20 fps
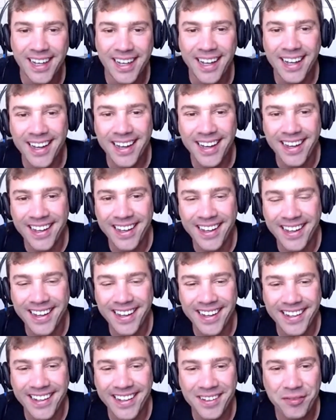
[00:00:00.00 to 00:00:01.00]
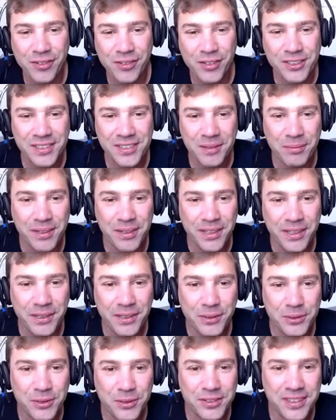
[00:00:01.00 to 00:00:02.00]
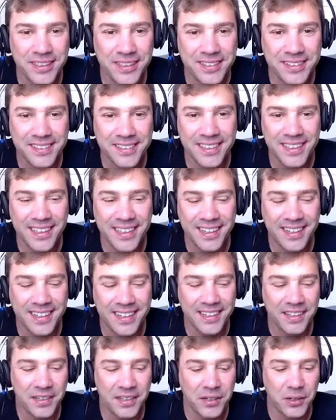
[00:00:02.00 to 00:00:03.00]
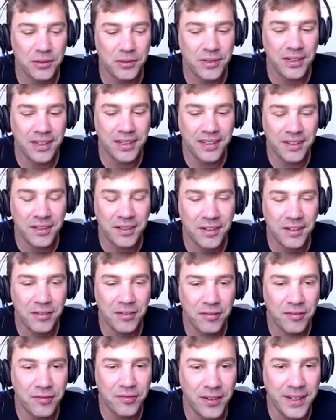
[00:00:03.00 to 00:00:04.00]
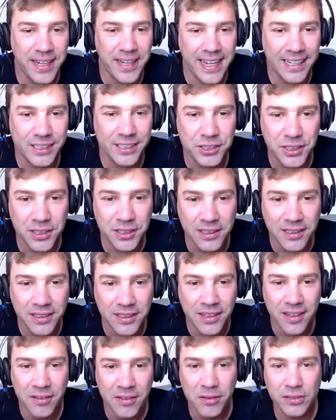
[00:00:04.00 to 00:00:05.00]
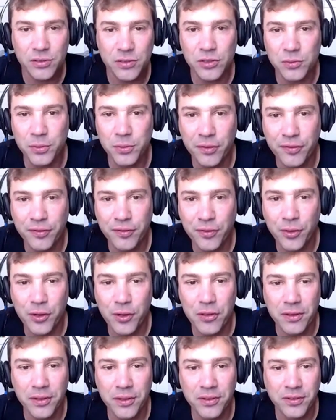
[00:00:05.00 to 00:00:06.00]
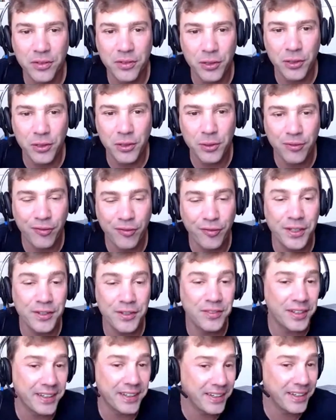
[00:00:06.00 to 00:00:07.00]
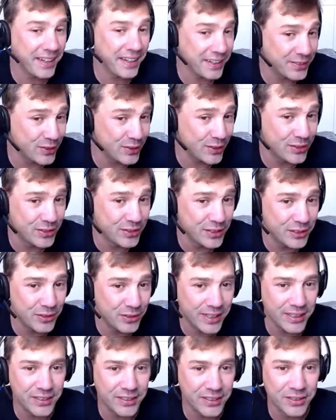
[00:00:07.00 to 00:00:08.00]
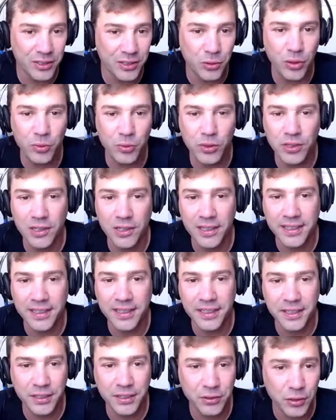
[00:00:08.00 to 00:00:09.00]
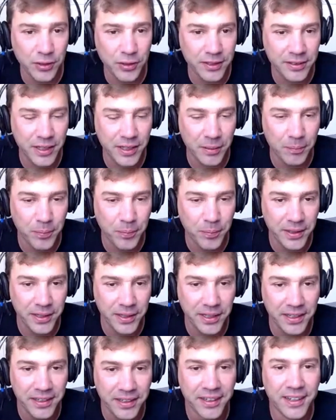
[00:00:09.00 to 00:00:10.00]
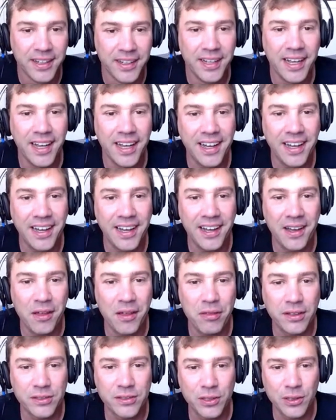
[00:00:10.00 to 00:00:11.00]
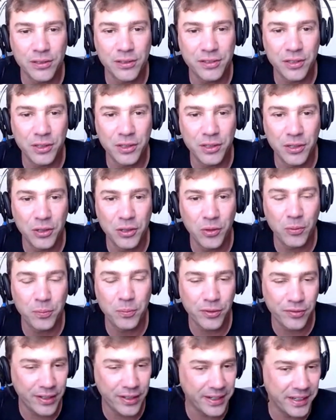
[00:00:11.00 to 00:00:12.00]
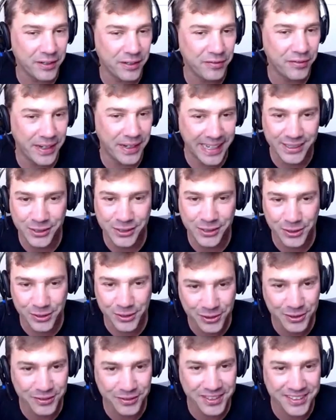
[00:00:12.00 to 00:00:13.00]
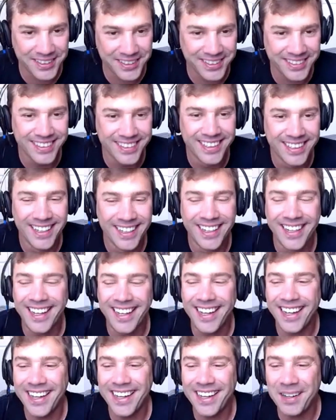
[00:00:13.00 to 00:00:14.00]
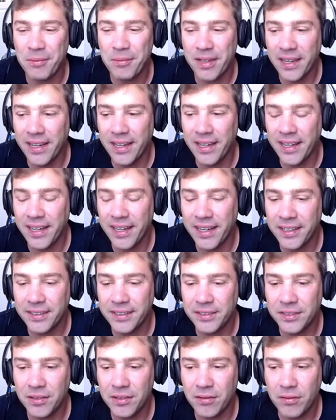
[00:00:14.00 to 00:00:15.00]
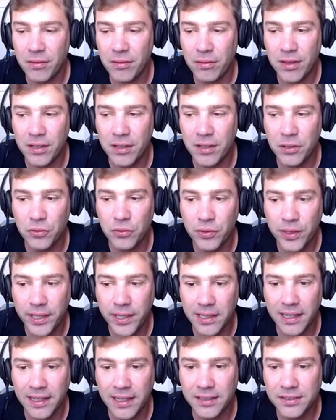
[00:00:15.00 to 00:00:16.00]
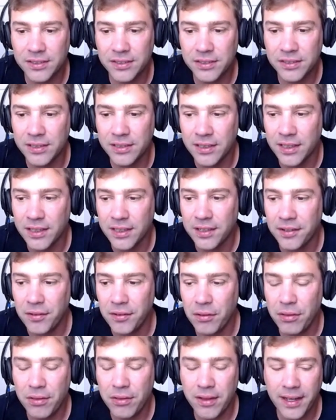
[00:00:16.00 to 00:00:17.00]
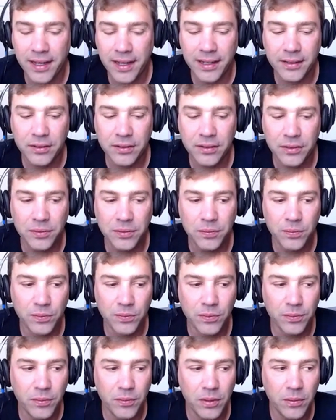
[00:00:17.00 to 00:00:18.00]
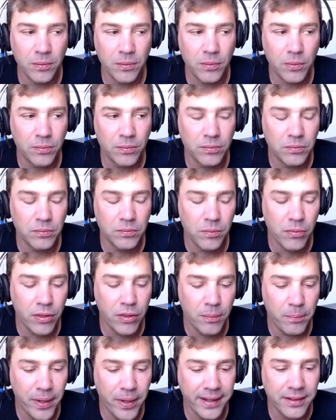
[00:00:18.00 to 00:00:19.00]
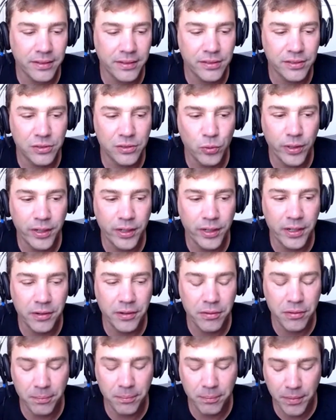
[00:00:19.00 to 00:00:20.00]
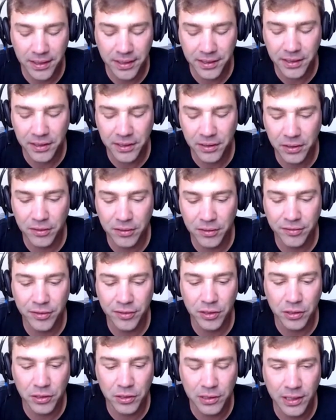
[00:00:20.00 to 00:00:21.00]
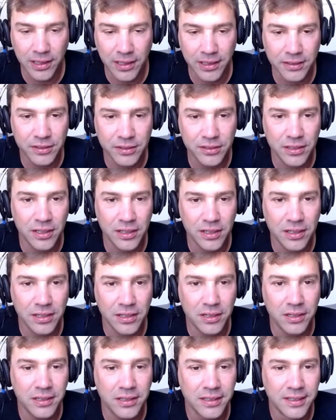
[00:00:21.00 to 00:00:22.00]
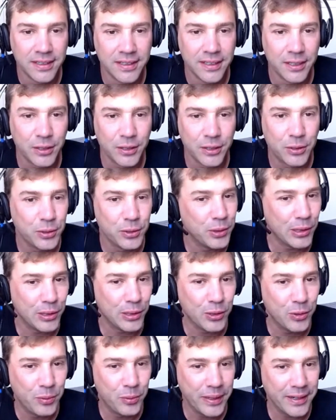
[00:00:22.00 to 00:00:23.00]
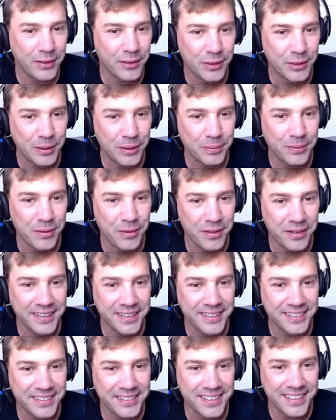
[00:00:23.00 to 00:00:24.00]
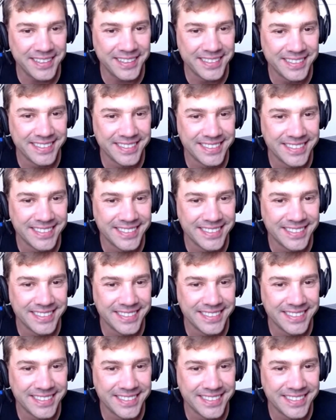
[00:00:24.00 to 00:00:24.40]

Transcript: Uh, and for somebody who sets, uh, you know, a, a financial, this was before the term fintech existed, right? So we were like an internet company uh, that's also providing financial services. Um, and then you realized that the banks where the money of your clients are could all go bankrupt the next day.